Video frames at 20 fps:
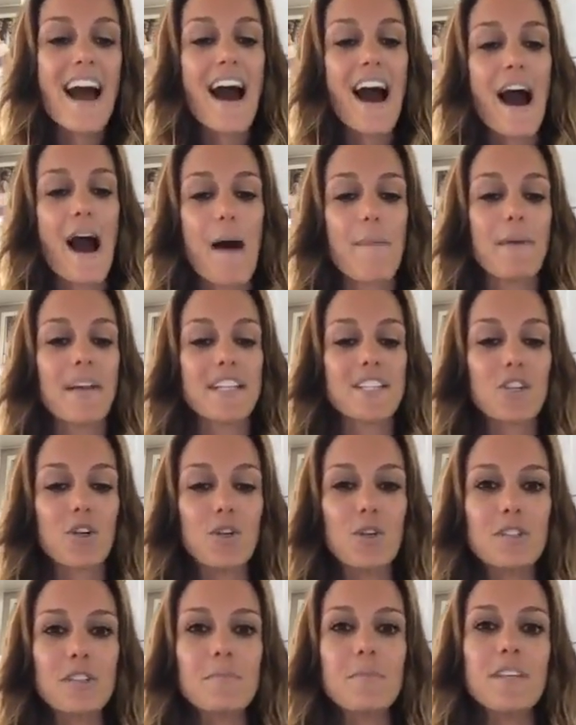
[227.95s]
And it's
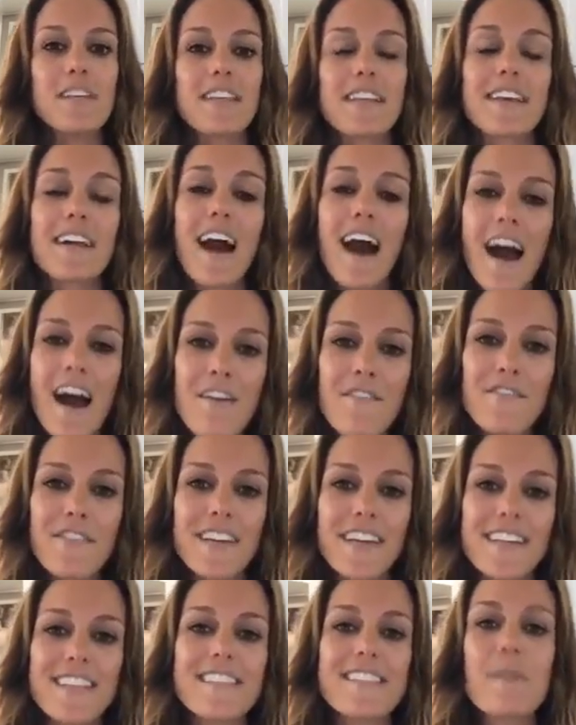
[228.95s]
ultimately the
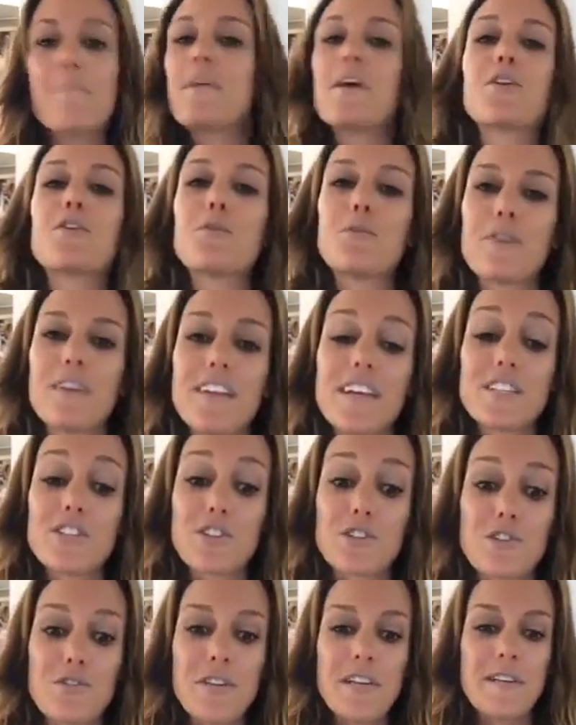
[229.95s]
confidence that made her realize
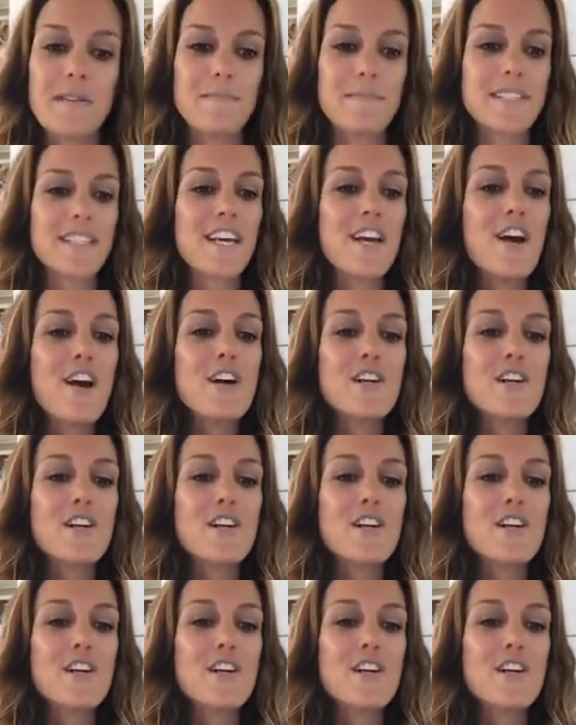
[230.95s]
her dreams.